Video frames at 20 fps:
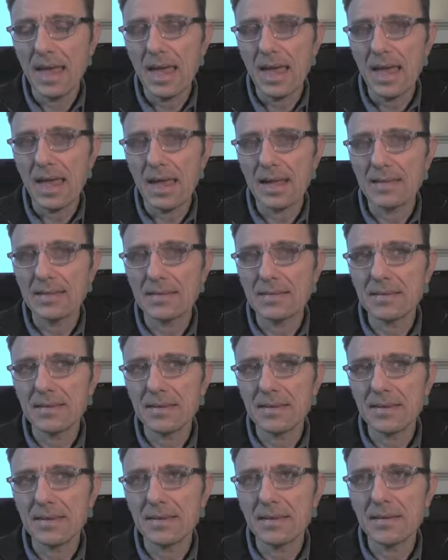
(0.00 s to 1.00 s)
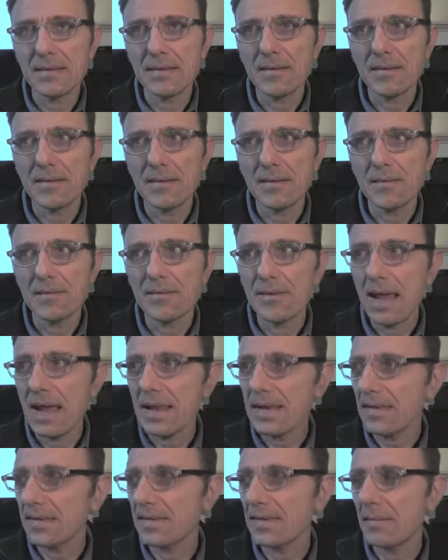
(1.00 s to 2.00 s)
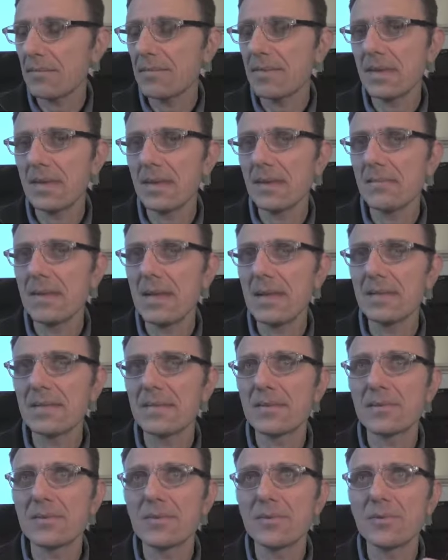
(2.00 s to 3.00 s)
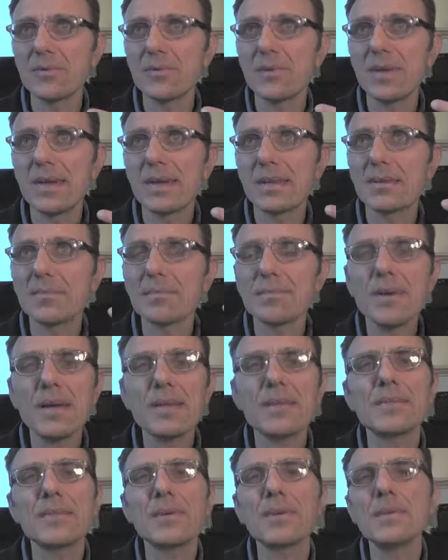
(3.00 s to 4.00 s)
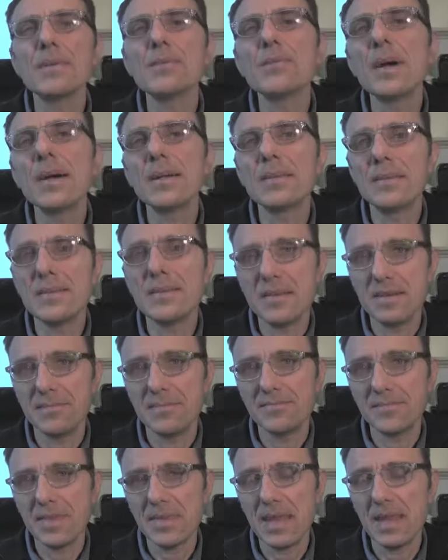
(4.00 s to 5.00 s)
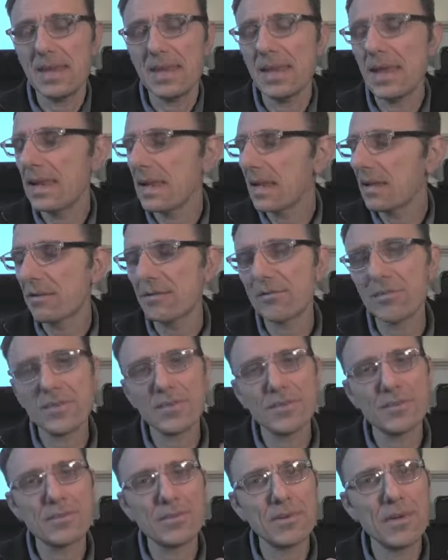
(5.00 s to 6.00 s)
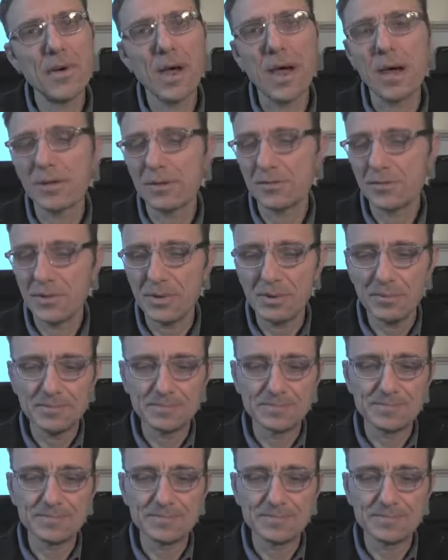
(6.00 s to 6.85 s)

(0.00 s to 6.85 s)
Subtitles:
And creating something means to express a new idea and letting it just flow out of you.